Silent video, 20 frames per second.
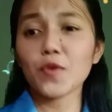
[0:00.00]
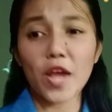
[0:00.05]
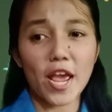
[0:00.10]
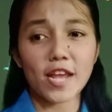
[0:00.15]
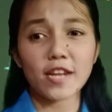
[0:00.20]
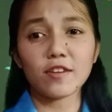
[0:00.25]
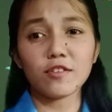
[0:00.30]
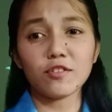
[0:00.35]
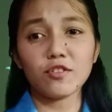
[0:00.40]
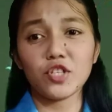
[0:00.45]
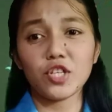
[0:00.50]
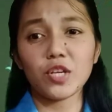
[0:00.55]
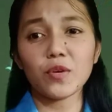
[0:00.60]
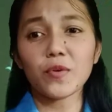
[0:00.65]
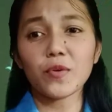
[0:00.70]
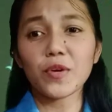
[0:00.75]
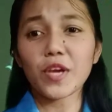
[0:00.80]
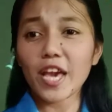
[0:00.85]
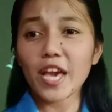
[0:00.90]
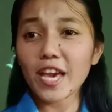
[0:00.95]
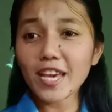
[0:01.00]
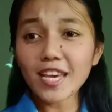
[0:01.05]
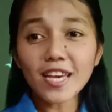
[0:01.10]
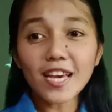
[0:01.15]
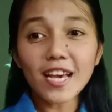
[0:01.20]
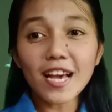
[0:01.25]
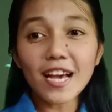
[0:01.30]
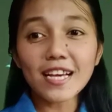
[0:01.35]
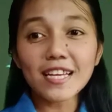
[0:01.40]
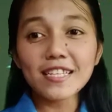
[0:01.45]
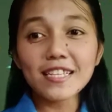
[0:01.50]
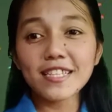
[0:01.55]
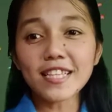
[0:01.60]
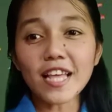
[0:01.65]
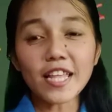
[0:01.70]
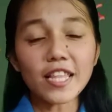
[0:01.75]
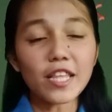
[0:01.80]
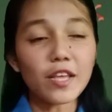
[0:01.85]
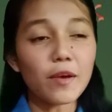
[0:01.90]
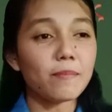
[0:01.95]
energy, okay?
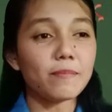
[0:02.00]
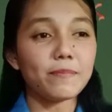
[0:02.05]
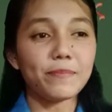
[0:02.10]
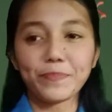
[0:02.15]
Stand up.